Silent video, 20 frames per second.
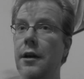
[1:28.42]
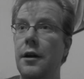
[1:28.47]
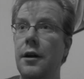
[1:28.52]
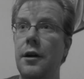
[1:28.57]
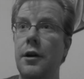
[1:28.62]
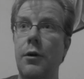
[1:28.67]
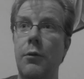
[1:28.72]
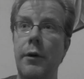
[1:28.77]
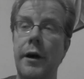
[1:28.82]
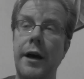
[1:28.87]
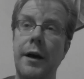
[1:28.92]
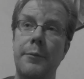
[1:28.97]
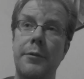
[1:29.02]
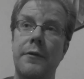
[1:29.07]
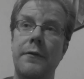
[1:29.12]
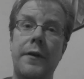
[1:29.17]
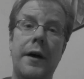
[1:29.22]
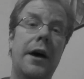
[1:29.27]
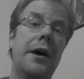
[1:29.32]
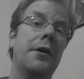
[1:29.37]
go way up
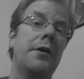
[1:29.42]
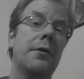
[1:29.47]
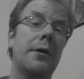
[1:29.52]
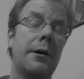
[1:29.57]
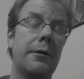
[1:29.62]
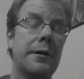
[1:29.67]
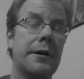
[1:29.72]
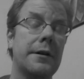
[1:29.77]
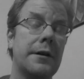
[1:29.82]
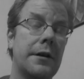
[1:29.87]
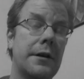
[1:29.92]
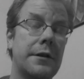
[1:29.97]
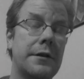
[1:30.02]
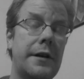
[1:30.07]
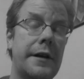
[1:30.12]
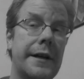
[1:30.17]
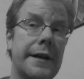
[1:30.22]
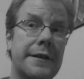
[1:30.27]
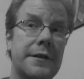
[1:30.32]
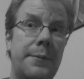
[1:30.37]
in value, I would uh,
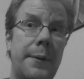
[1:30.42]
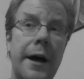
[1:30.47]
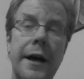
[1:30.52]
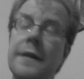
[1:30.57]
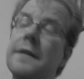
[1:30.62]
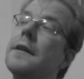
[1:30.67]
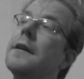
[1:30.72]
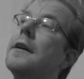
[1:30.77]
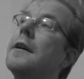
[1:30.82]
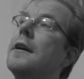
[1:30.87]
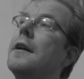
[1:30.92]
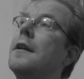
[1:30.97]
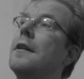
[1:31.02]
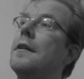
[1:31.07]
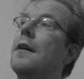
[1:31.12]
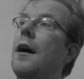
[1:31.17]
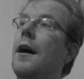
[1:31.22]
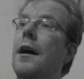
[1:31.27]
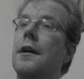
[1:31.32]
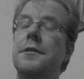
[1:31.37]
expect.
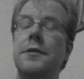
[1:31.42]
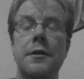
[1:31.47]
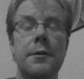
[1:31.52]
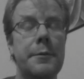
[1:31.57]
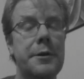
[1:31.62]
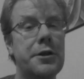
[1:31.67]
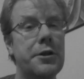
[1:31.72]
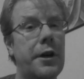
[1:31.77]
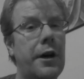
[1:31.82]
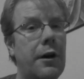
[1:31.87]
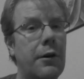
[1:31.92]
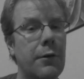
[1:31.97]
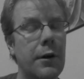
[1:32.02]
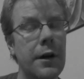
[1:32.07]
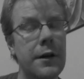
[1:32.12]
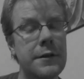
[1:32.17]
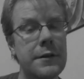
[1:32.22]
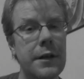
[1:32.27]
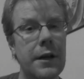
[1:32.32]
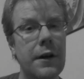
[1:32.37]
Uh, so let me show you how it
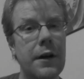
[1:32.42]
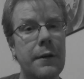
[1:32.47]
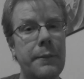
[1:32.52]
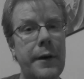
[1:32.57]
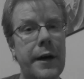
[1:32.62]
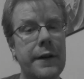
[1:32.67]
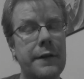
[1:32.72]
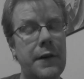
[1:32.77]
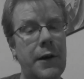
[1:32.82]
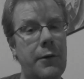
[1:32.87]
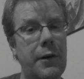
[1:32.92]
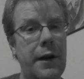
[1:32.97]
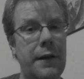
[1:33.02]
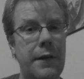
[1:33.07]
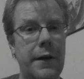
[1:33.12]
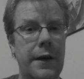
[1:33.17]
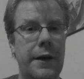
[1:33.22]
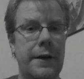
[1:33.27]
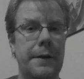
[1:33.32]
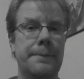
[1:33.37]
works and I'll come back and tell you what I
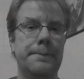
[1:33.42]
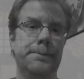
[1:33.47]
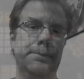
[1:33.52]
think.